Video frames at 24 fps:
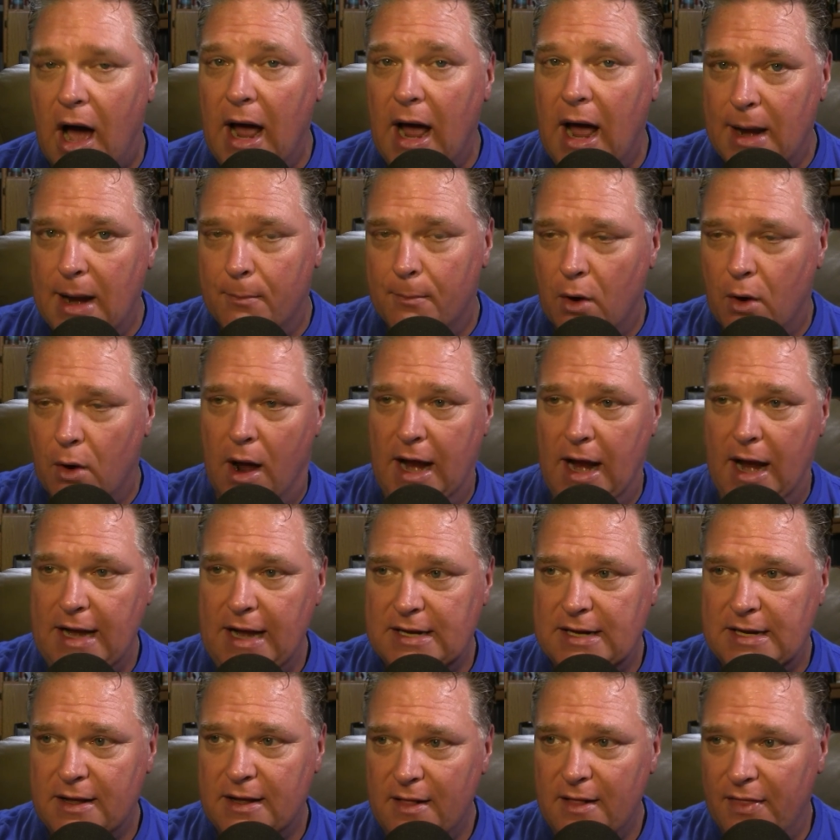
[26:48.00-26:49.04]
am right,
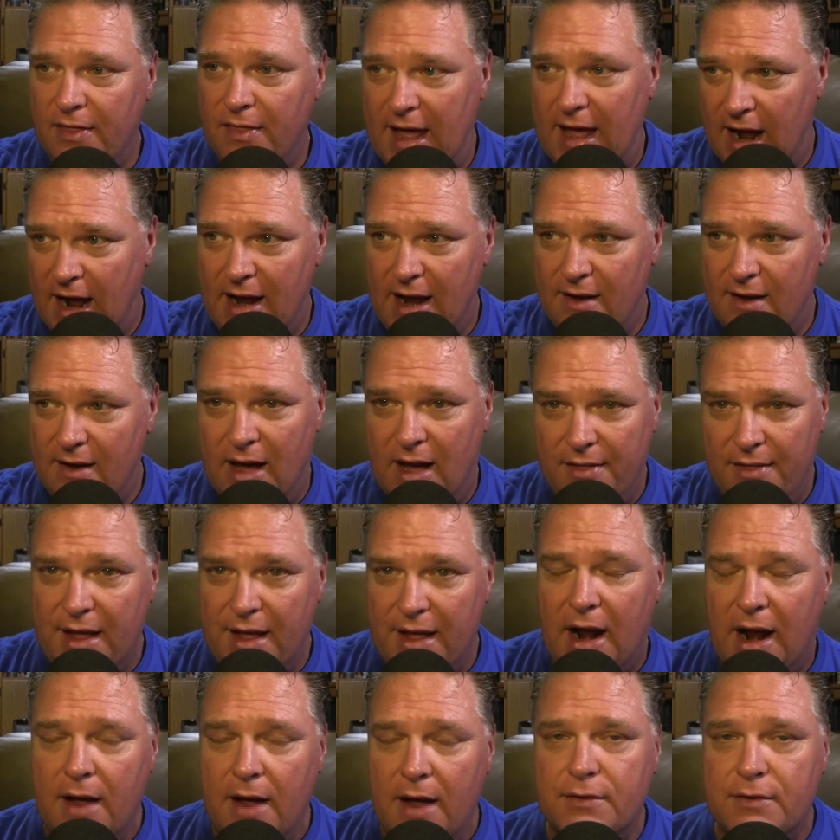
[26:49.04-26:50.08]
that
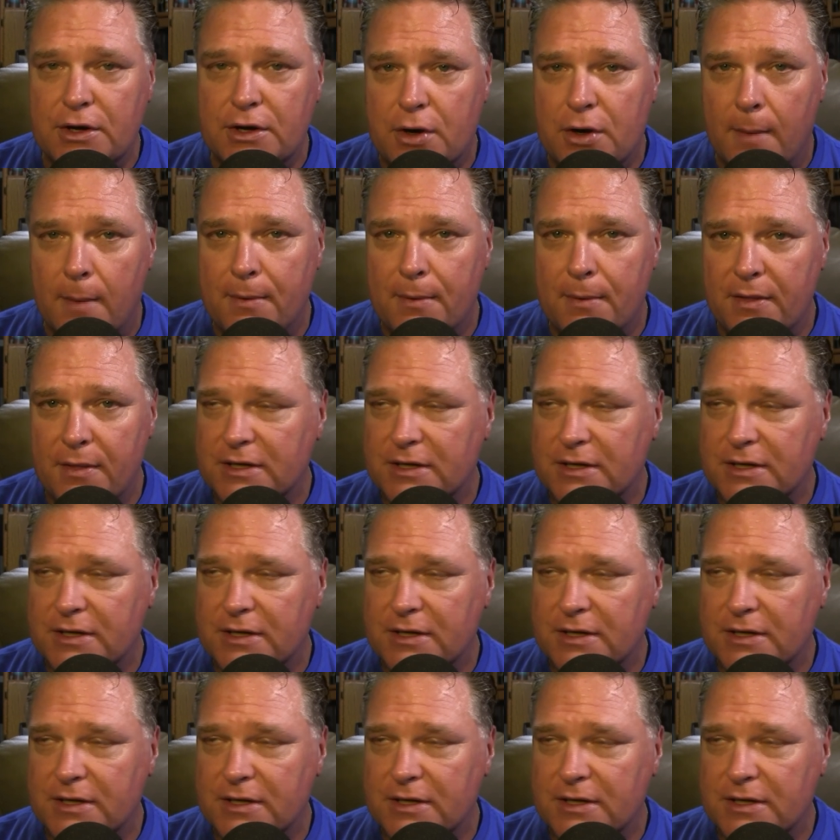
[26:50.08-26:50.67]
I have interpreted this